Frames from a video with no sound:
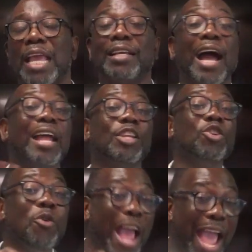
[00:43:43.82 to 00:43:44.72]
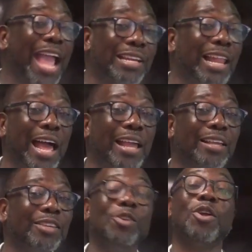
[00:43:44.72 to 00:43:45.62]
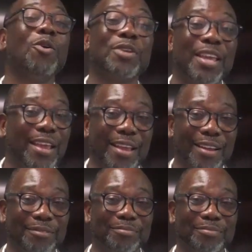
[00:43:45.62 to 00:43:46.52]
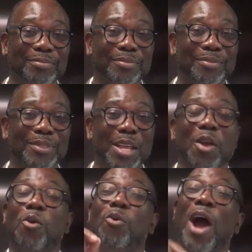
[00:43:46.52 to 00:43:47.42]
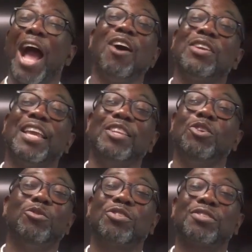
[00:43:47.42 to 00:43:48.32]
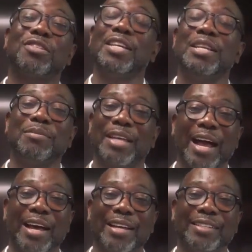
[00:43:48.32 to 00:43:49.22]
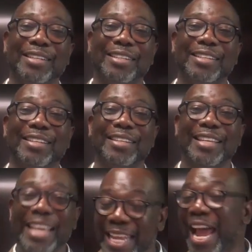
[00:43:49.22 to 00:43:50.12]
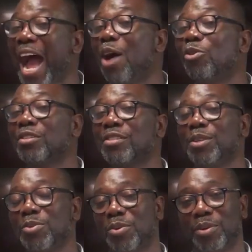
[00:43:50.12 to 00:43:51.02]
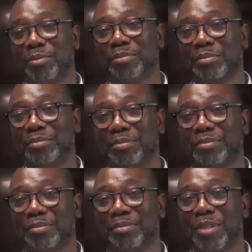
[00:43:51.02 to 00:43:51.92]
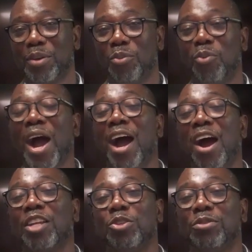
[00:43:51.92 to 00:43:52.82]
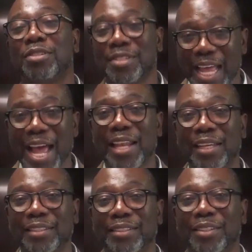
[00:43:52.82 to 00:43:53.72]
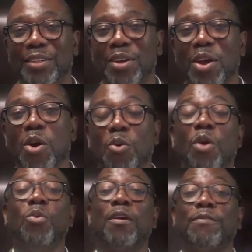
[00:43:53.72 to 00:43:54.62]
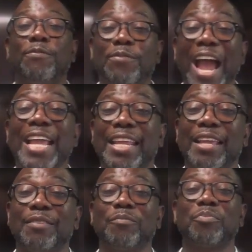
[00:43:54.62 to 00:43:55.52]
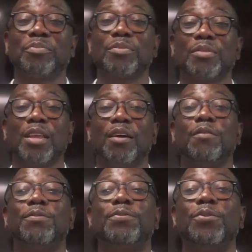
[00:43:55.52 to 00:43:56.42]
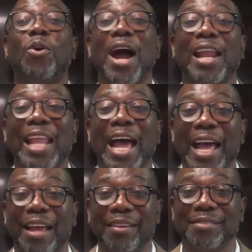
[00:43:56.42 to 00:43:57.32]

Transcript: God, you act like you don't care. How can you sleep, God, in our storm? Why are you silent when we're fighting for our lives?